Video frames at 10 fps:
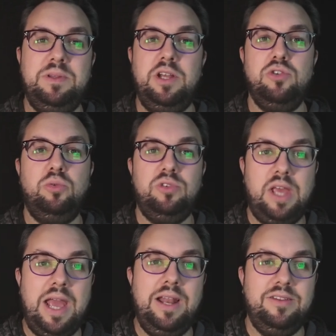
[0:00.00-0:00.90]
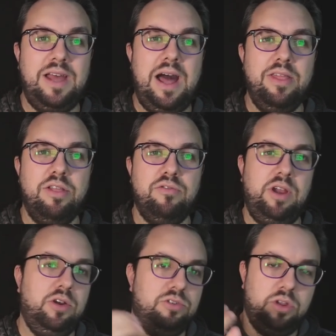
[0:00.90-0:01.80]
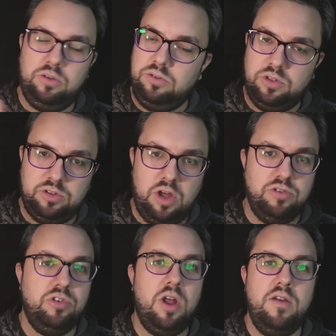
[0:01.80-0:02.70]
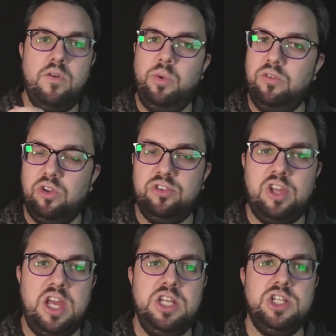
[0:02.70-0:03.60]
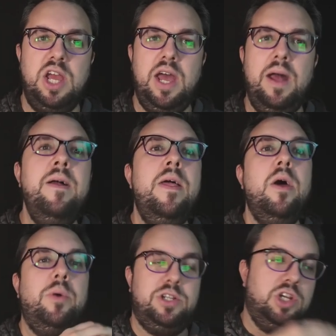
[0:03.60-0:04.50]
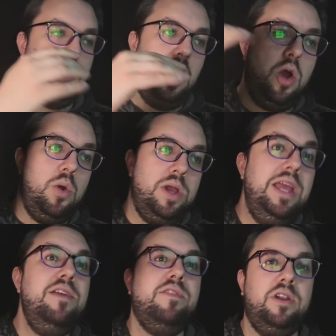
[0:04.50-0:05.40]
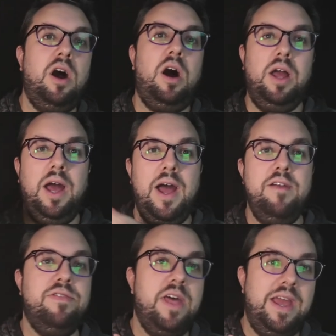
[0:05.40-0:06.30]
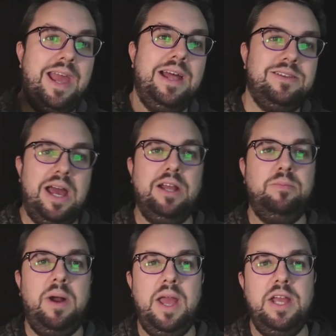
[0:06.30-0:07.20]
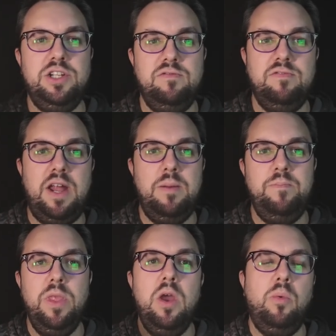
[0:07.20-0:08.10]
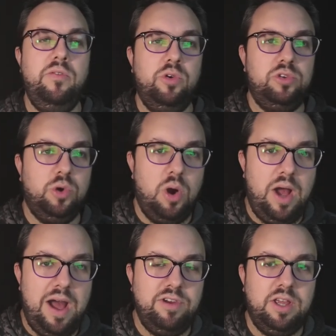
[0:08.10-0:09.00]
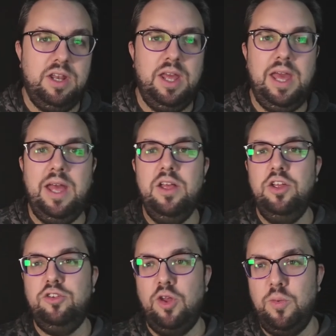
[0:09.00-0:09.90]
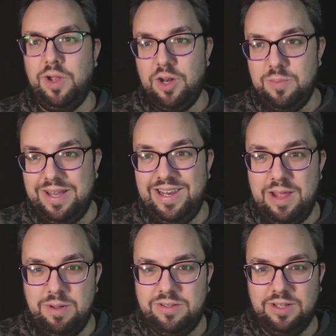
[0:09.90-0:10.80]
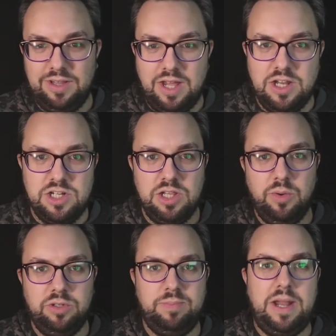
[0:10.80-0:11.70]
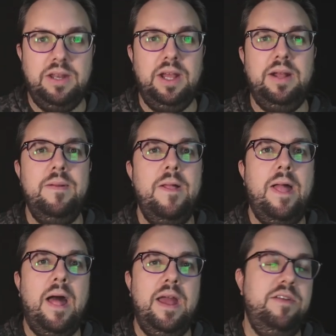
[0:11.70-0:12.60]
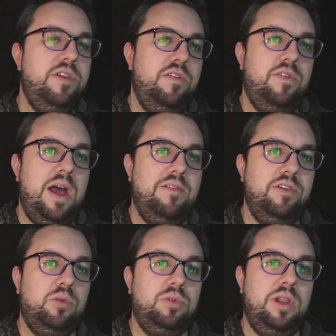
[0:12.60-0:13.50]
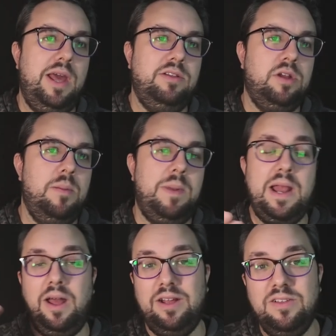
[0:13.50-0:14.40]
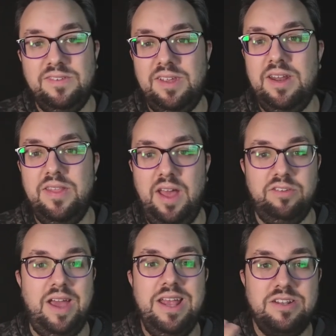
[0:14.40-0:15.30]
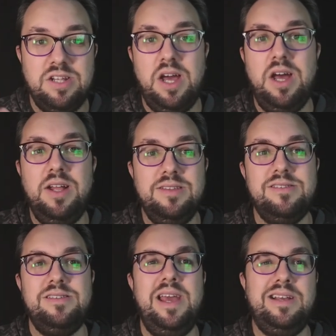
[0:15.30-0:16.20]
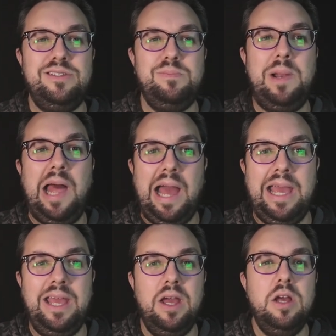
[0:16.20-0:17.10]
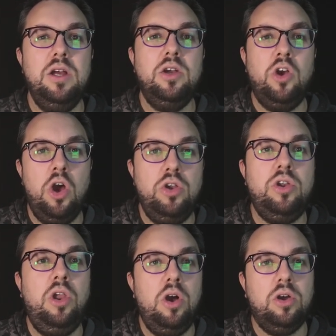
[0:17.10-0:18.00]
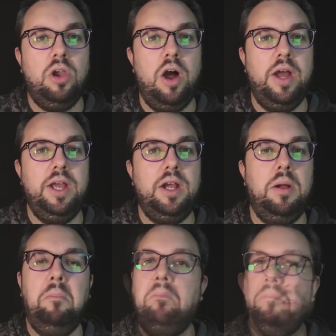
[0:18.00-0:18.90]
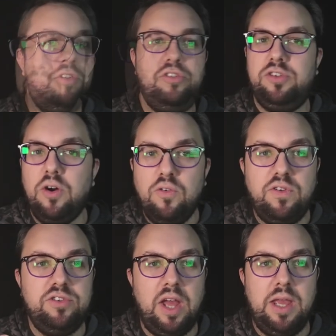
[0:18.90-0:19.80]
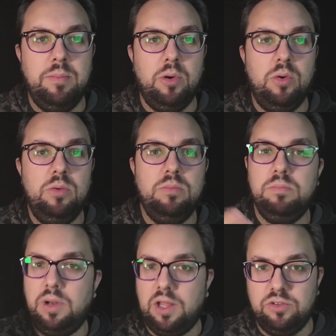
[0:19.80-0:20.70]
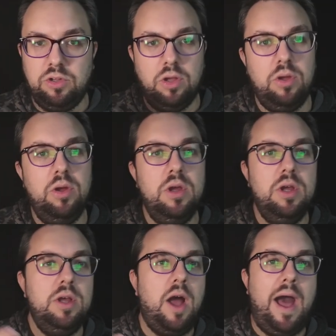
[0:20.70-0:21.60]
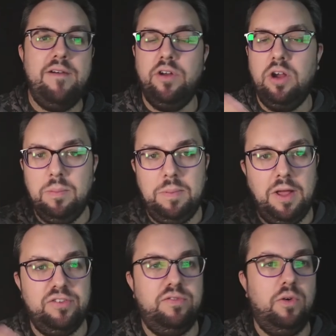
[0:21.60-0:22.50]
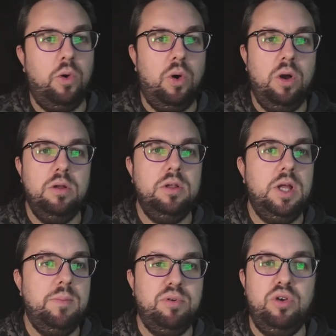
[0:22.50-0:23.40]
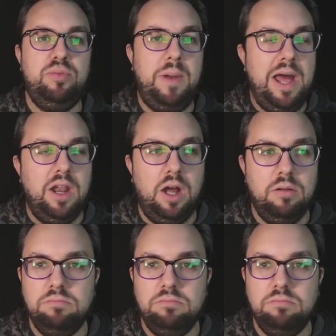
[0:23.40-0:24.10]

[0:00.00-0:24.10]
potential scalers at the 3 cost. So Cassandra Nova, we've got Sage here, which can go even higher if they get tagged by Agent Venom. We've also got Havoc in here, so we're going to be limiting the energy that we're spending. Even if Havoc was a late turn play, like consider this, a turn 6 play could look like Silver Sable +2, Havoc +4, Bruce Banner